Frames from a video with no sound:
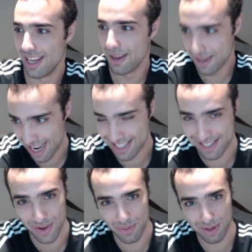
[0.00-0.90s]
Not
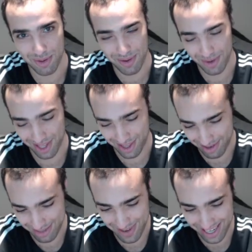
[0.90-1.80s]
soon with
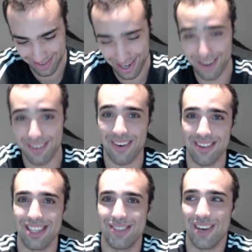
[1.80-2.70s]
respect to when I
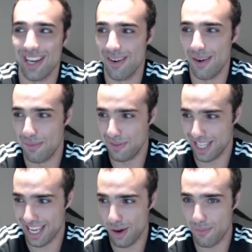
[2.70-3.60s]
record this video.
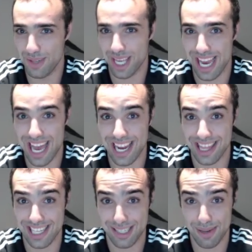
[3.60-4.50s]
Hopefully I edit
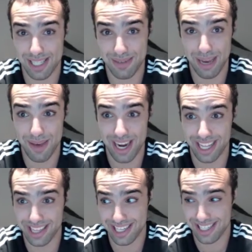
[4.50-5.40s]
this, spend some time
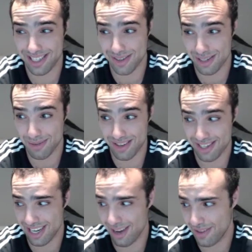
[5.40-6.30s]
editing this, do some other
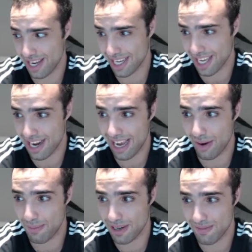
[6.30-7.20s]
stuff, and then I get it
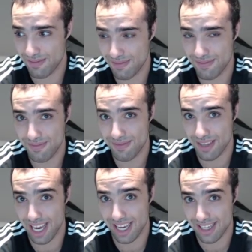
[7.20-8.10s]
out. But yeah,